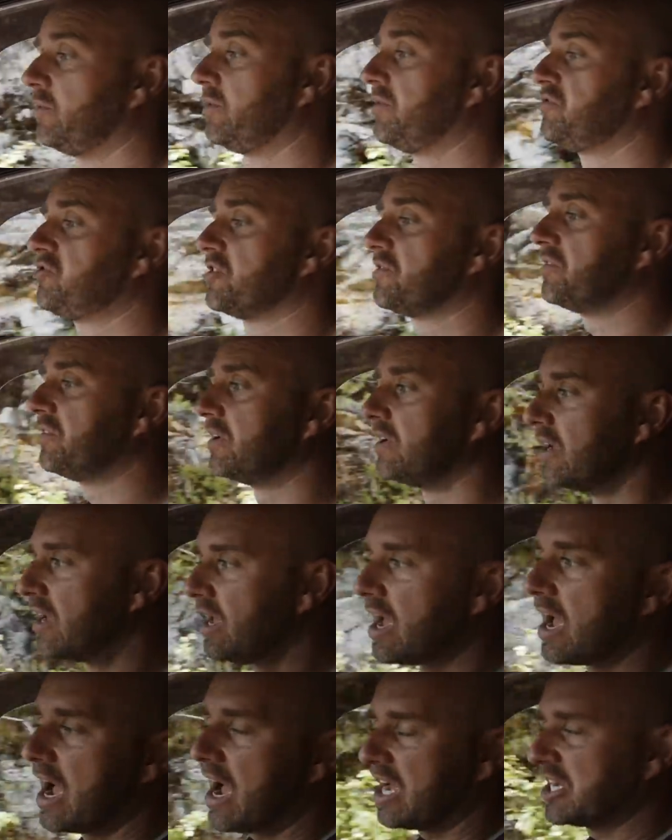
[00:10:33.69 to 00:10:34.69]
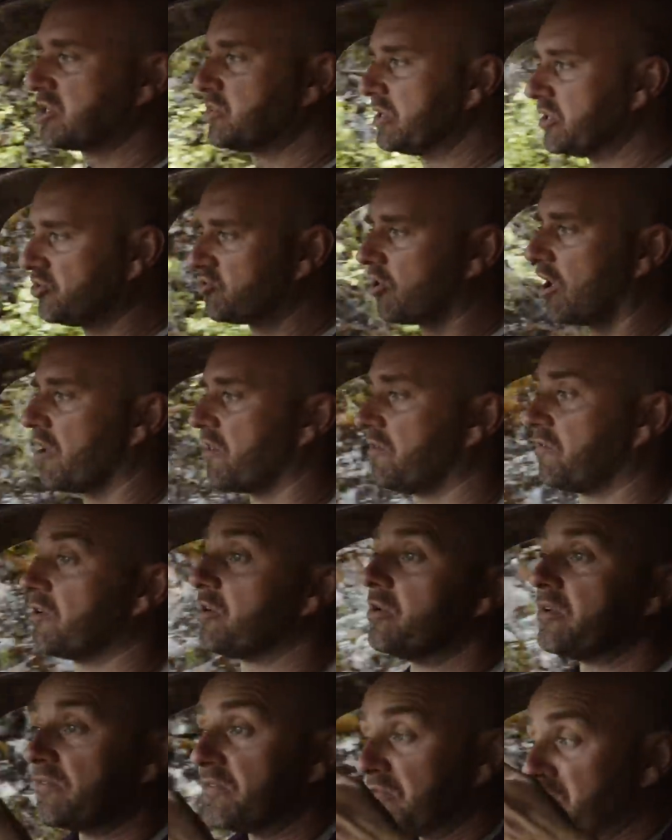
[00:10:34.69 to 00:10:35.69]
We've driven, as we drive through,
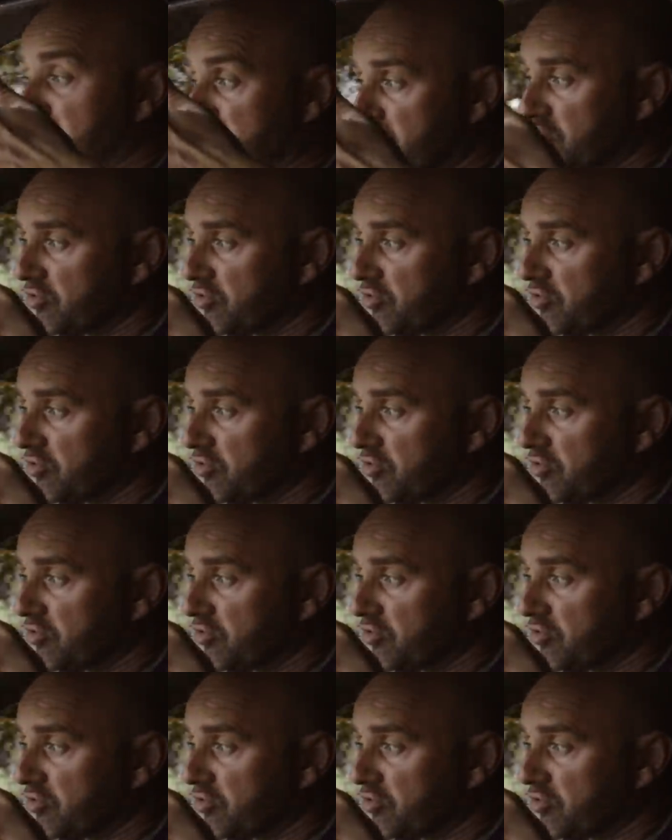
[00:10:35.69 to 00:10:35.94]
we've